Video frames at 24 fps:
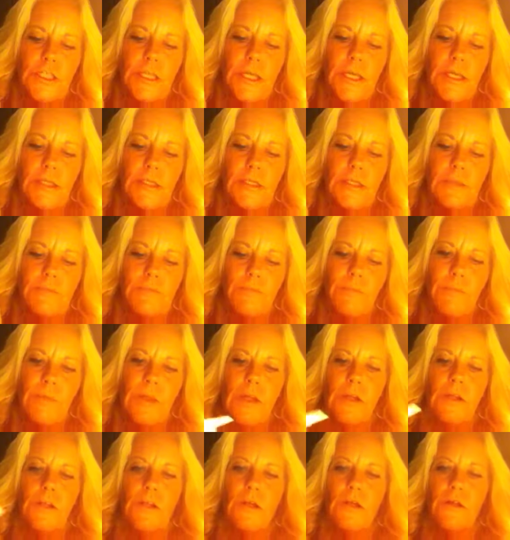says
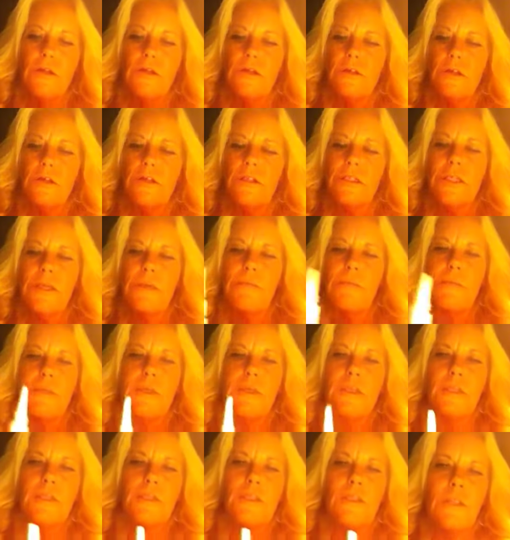
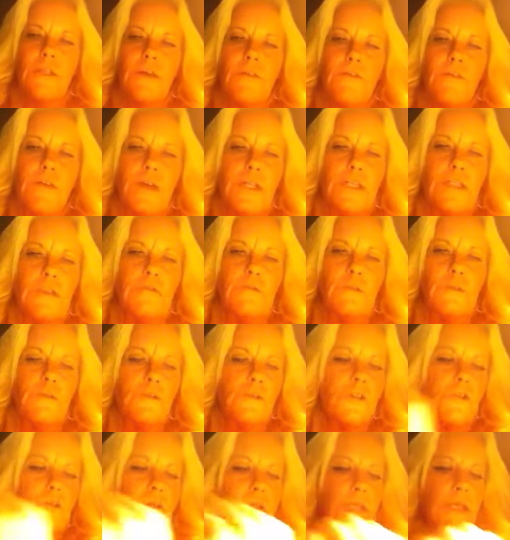something to the effect of,
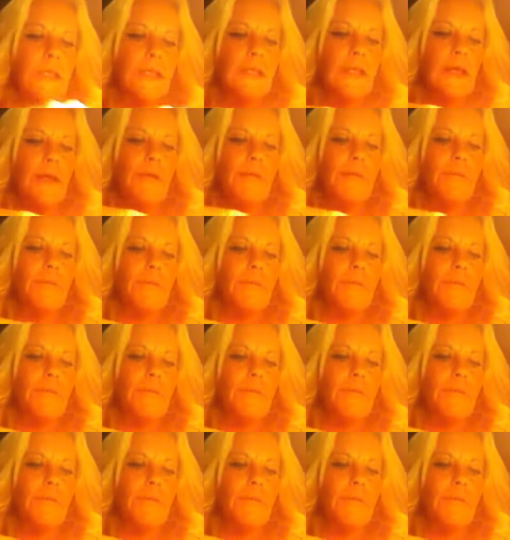don't you think that